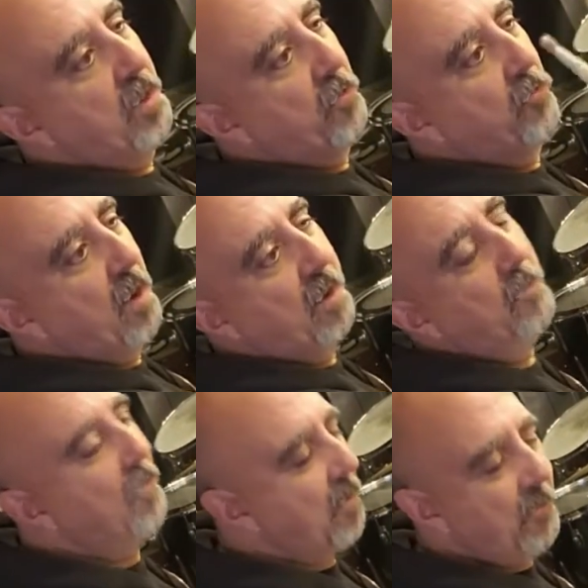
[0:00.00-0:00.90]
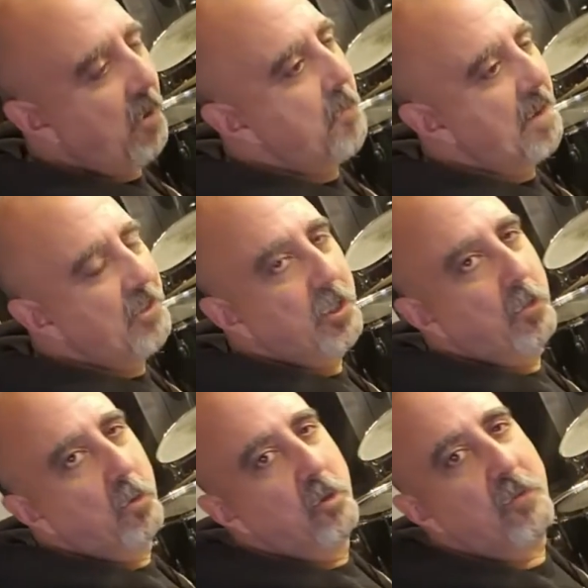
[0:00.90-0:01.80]
with a very, very basic
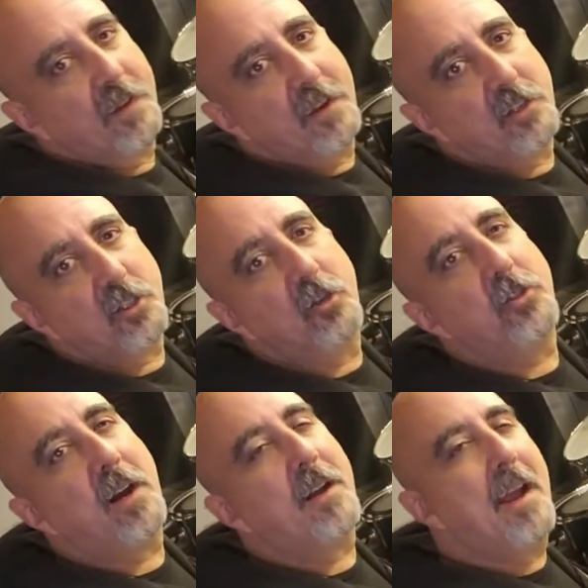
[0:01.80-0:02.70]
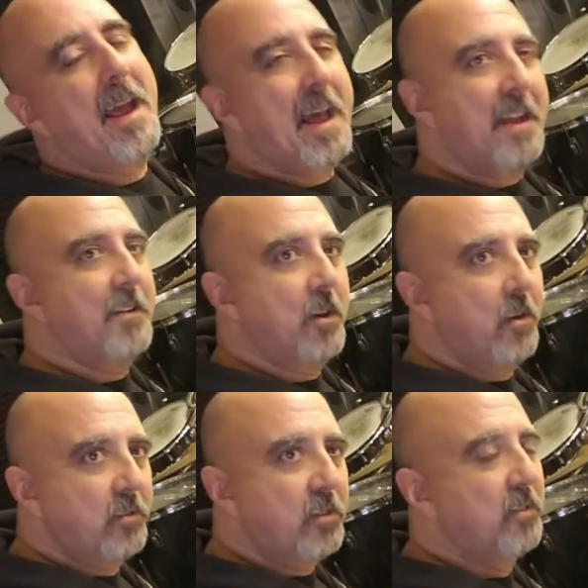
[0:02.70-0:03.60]
groove, and I showed you how to add
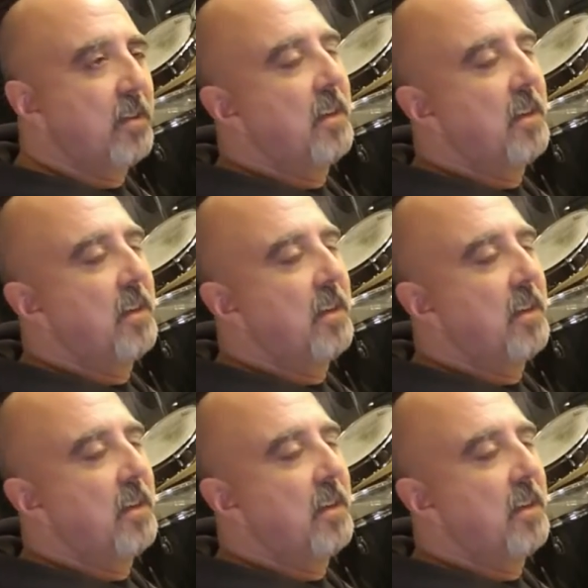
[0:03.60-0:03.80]
notes.